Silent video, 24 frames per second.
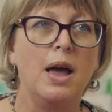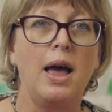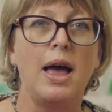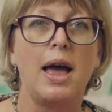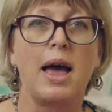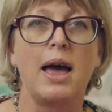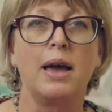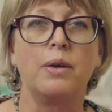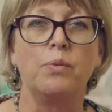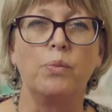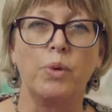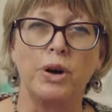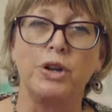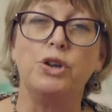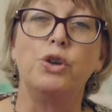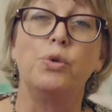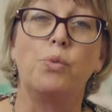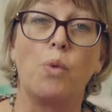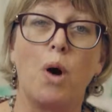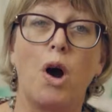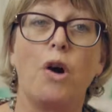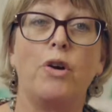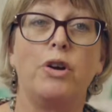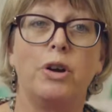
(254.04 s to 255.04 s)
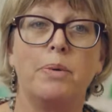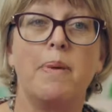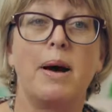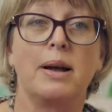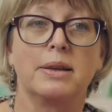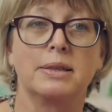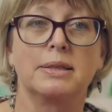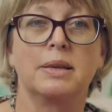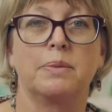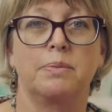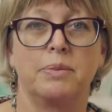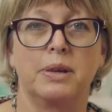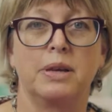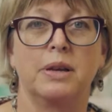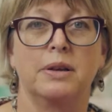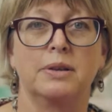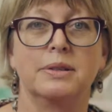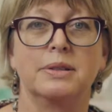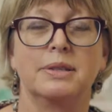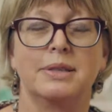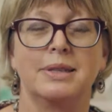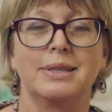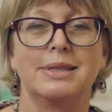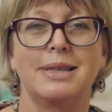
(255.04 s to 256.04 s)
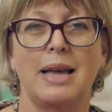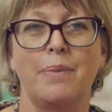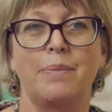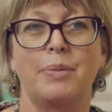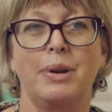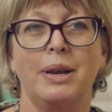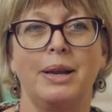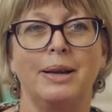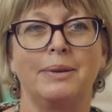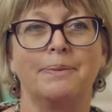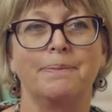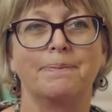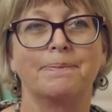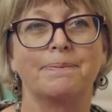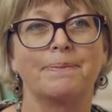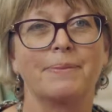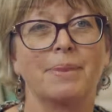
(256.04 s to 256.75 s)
and when you're worried about something else that's happening.